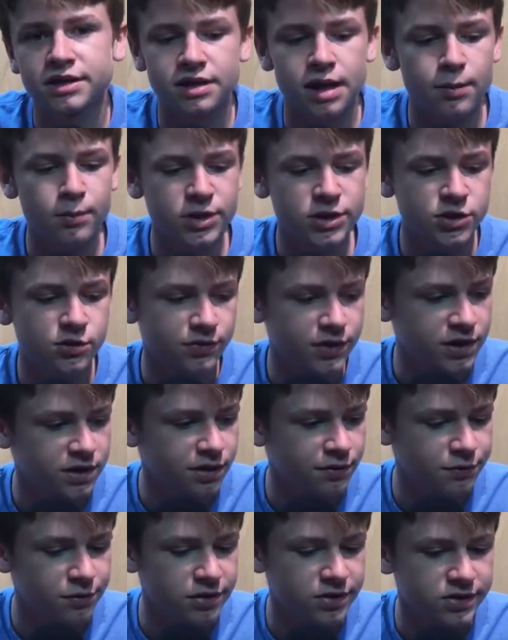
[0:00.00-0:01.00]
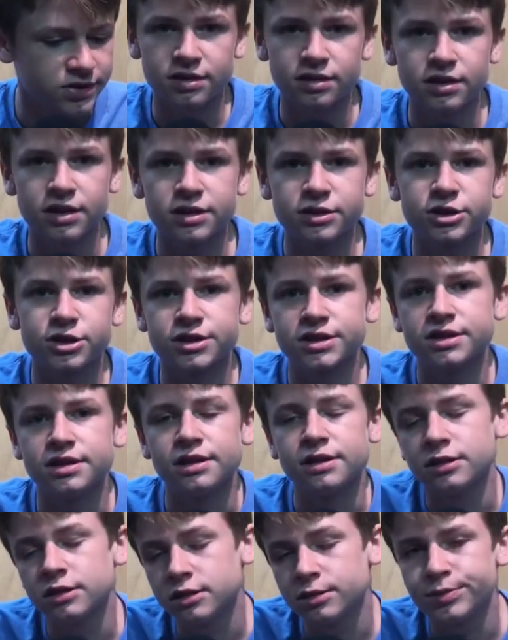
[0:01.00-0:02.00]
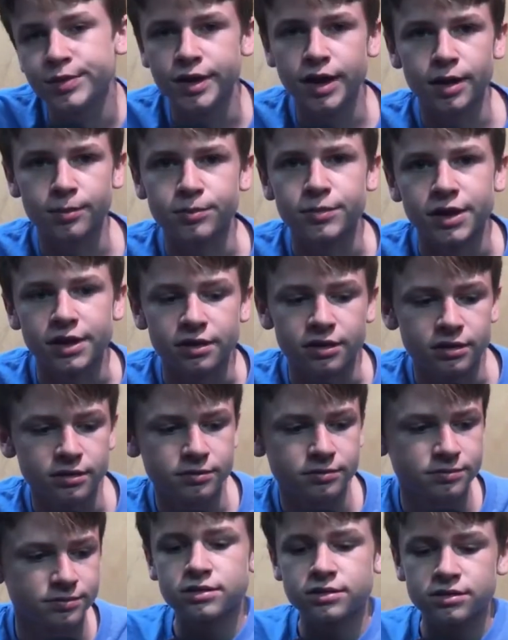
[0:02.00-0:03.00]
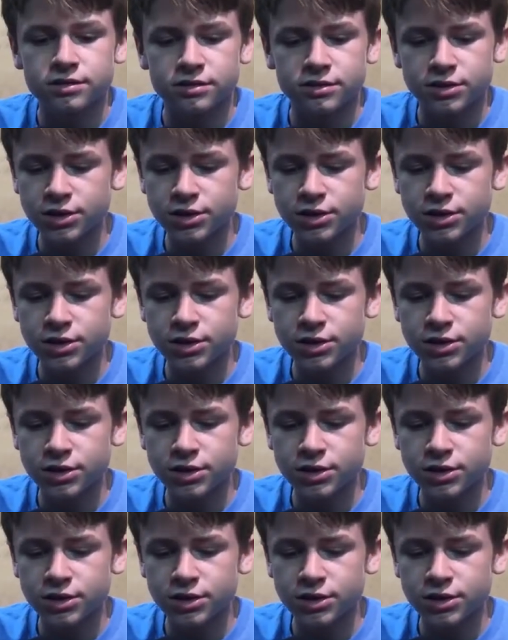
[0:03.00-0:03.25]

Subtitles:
that much of a difference. It just needed to be updated.